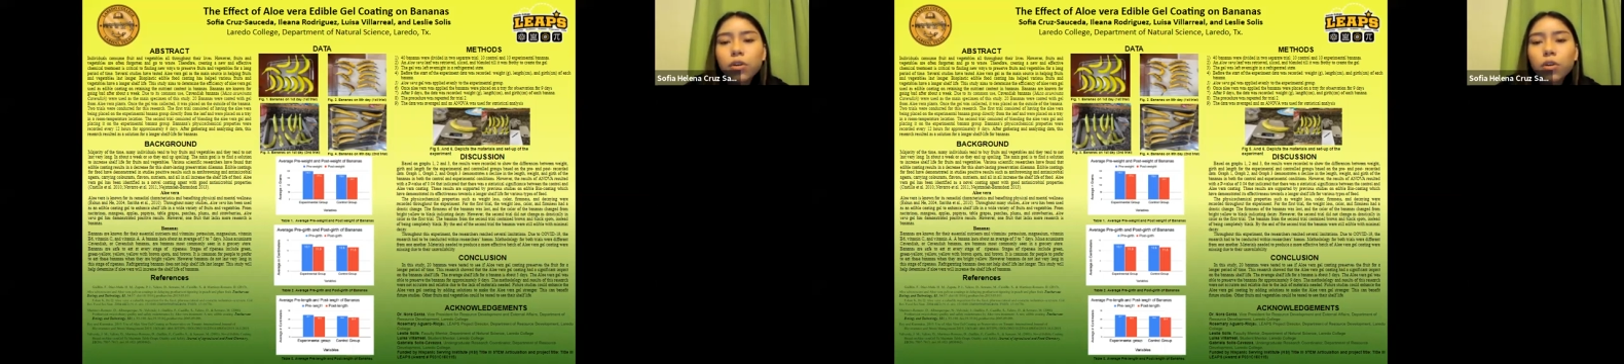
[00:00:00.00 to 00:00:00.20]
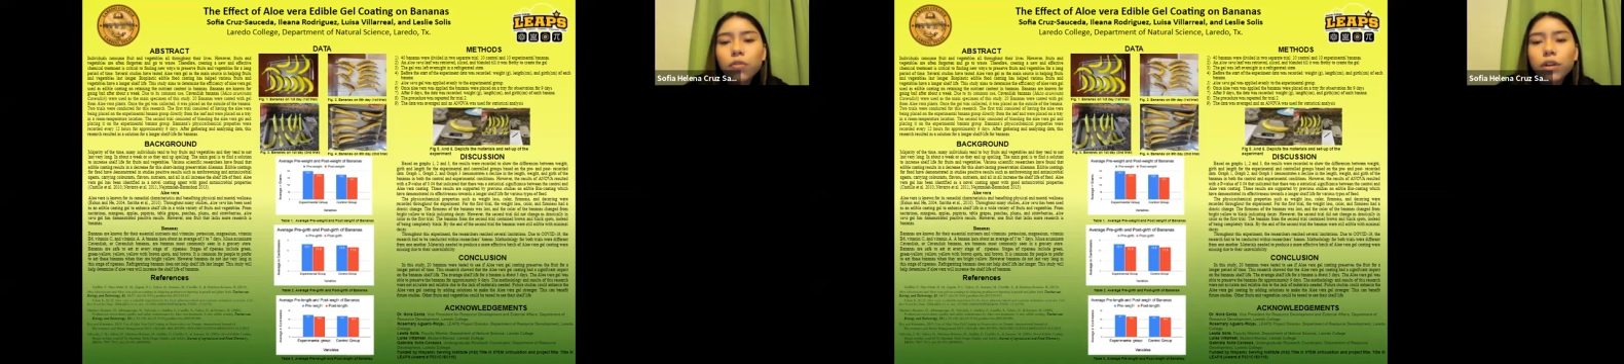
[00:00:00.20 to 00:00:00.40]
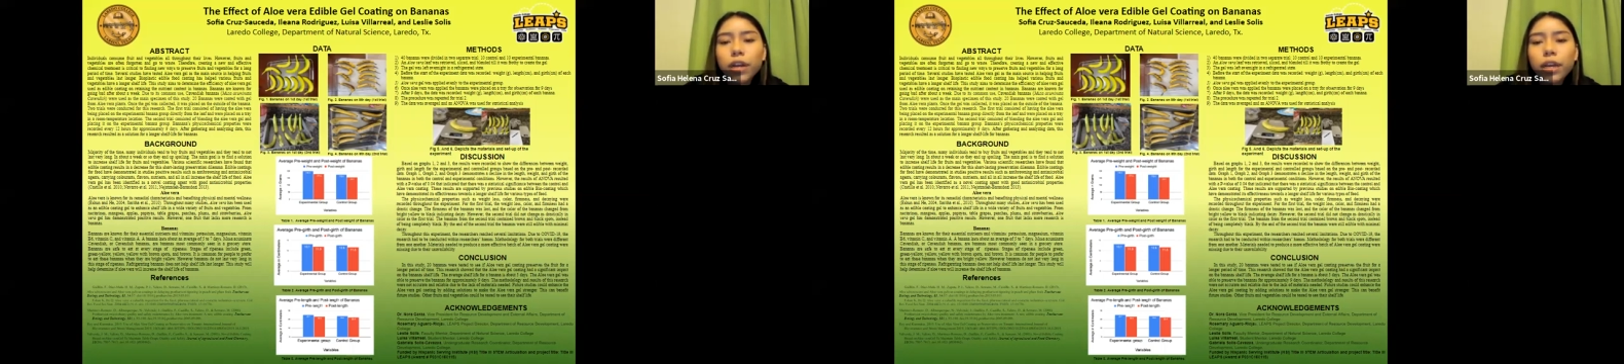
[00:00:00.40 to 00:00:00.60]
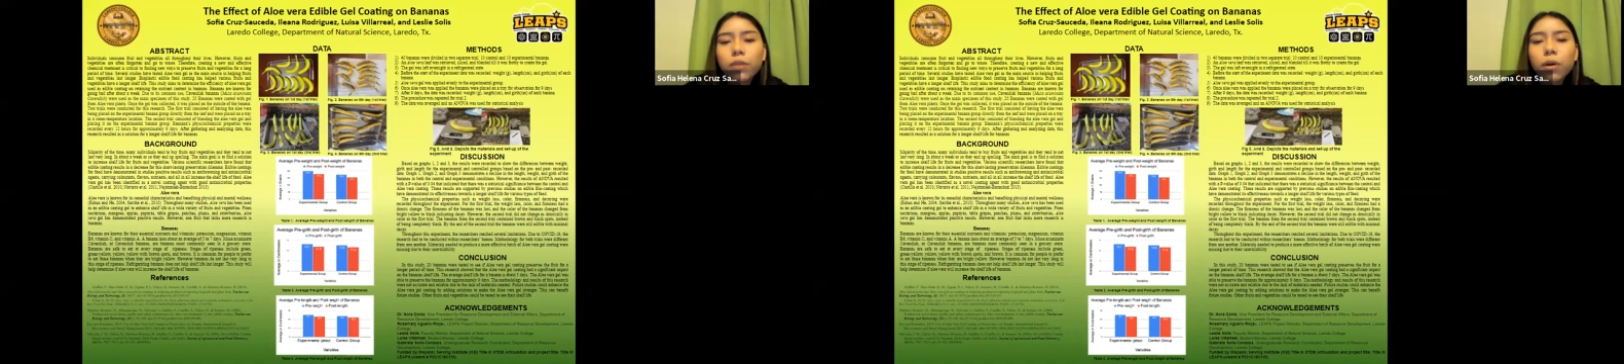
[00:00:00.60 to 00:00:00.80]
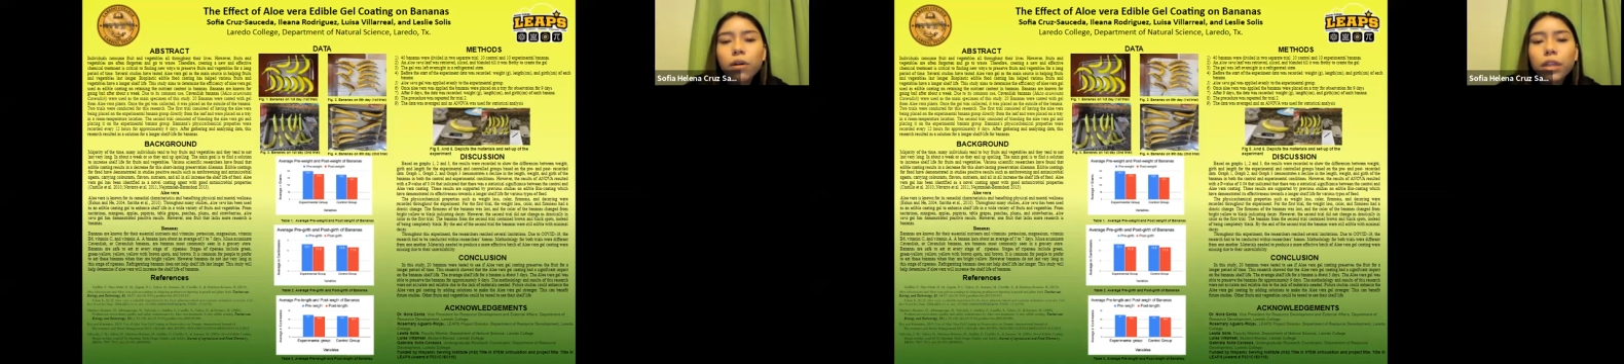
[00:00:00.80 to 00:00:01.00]
overnight
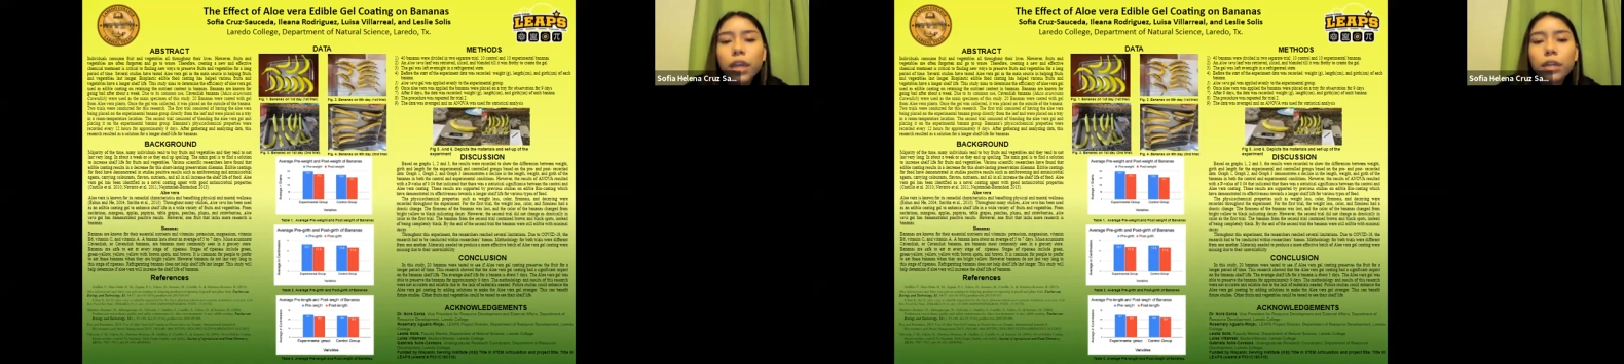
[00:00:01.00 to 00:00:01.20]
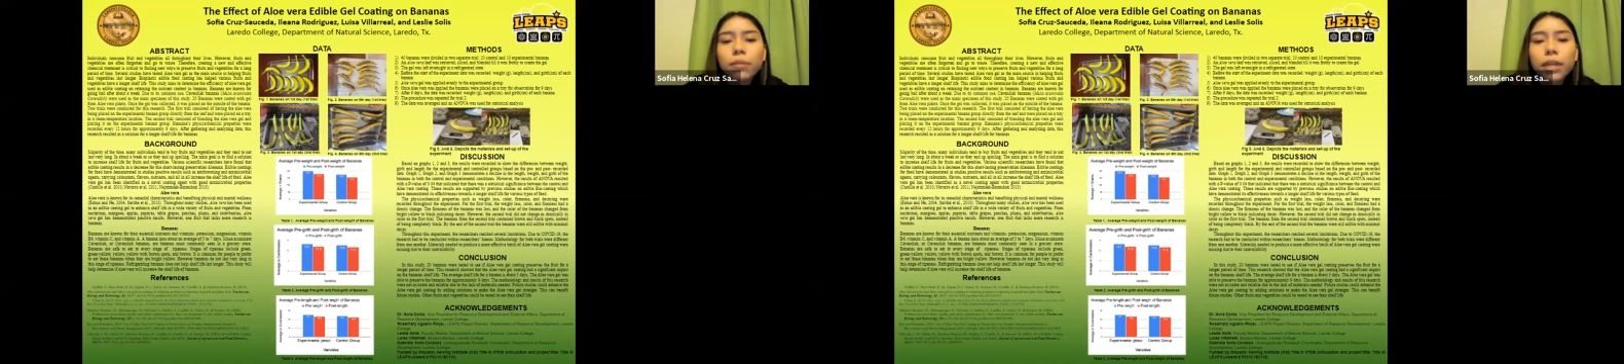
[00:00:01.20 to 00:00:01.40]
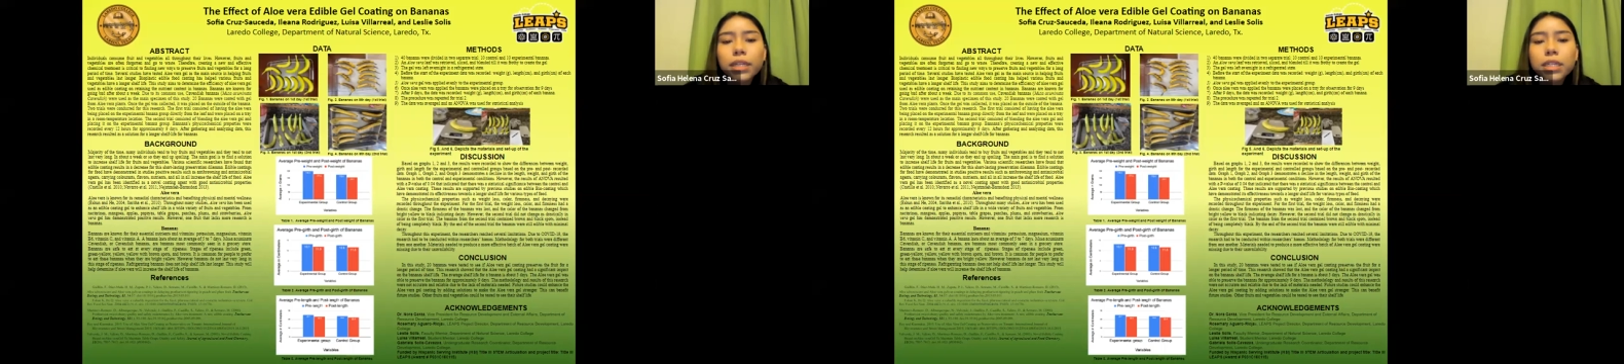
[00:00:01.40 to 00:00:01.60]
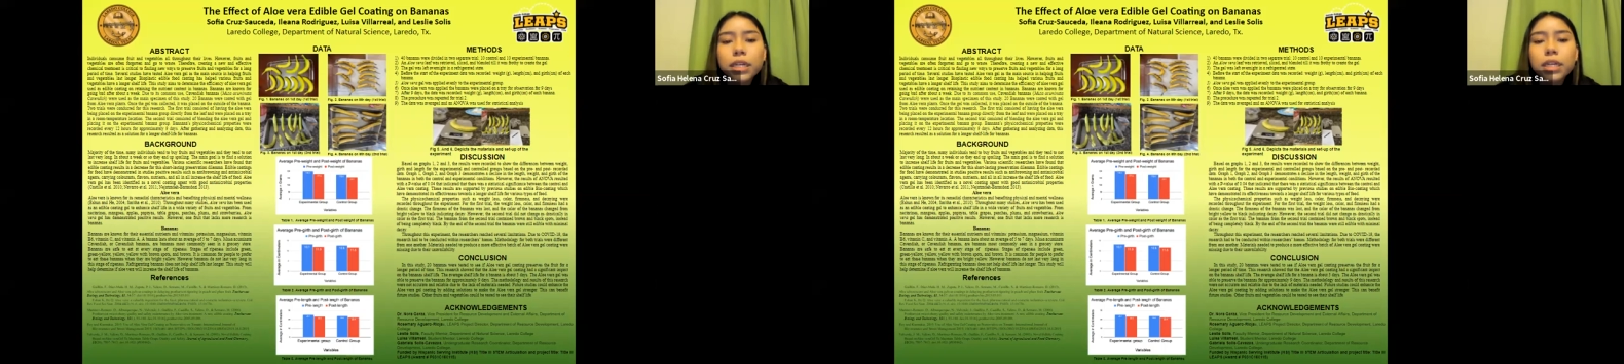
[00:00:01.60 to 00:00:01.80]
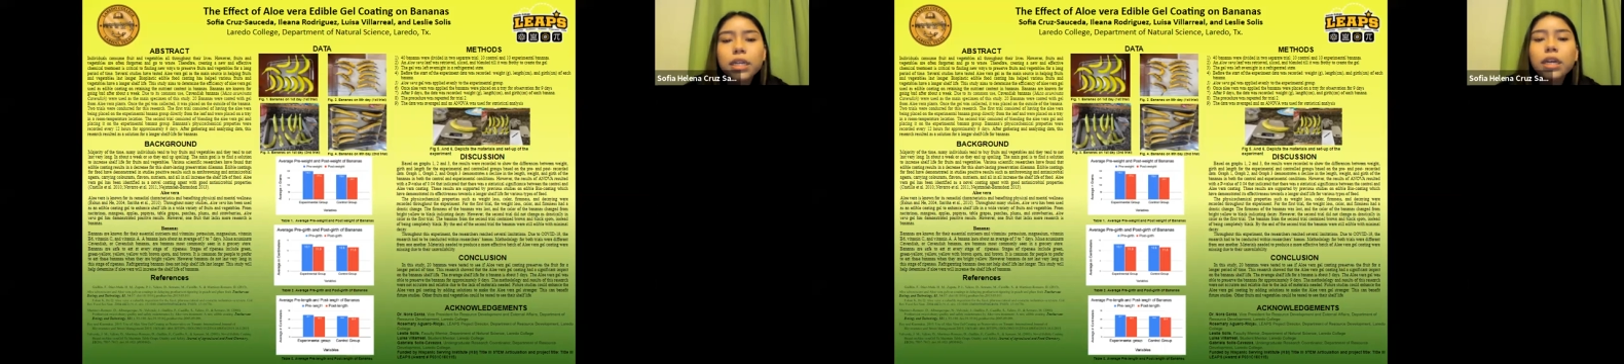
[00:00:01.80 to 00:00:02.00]
while Ileana blended
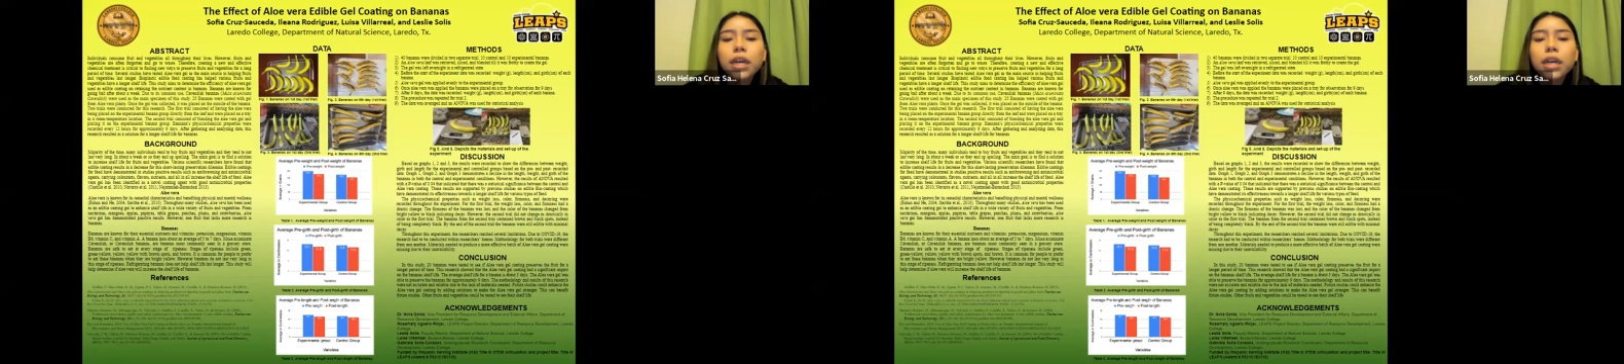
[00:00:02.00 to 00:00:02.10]
it